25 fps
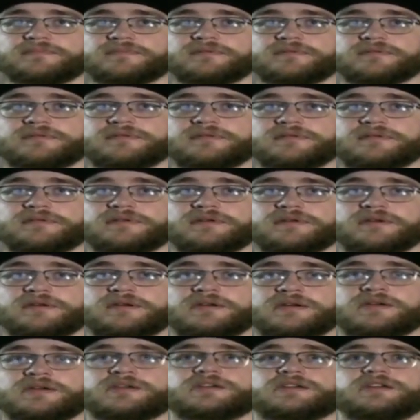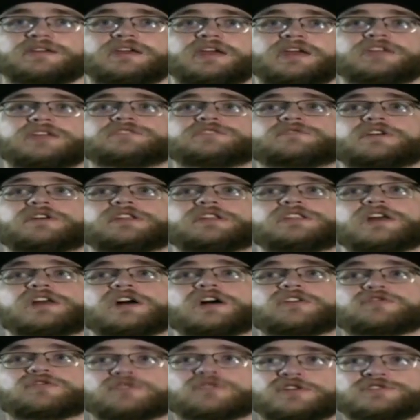Zim and Zam,
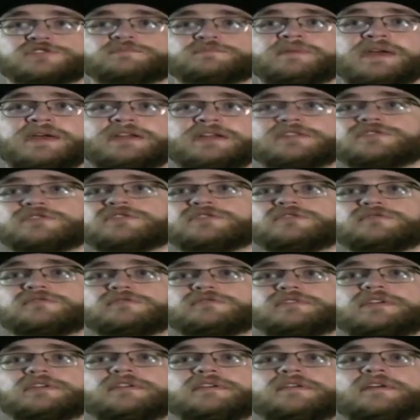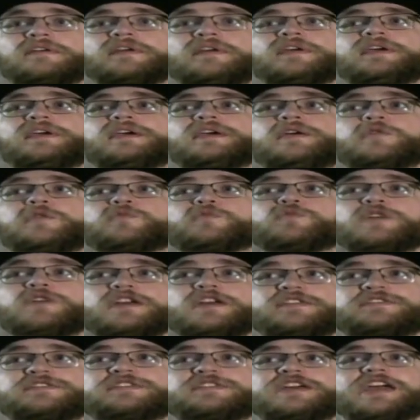and you'll unlock Crunch Bandicoot
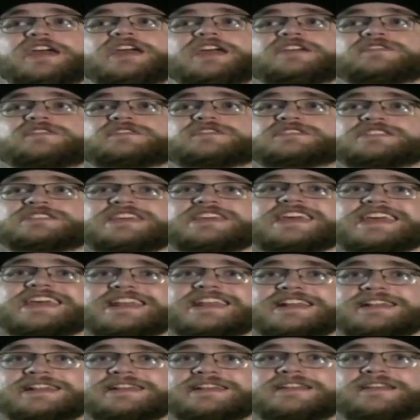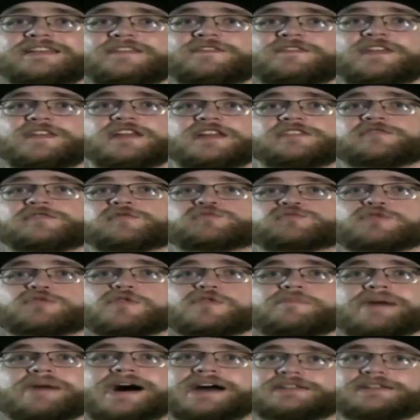with a
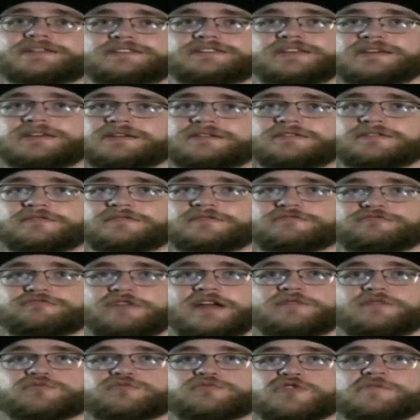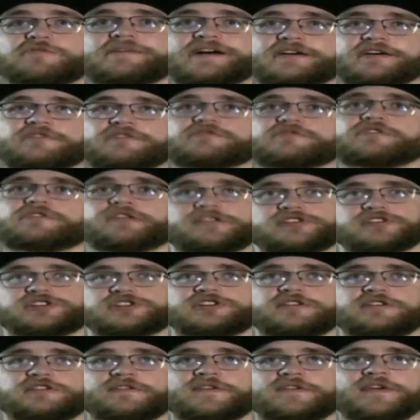skin that is a robot,
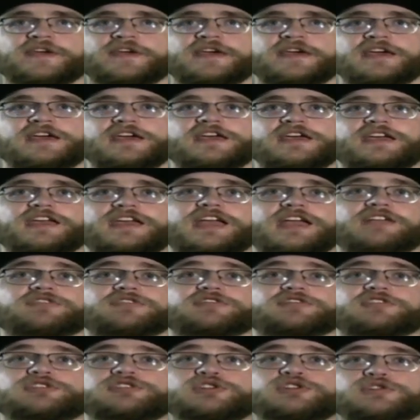Red Robot Crunch,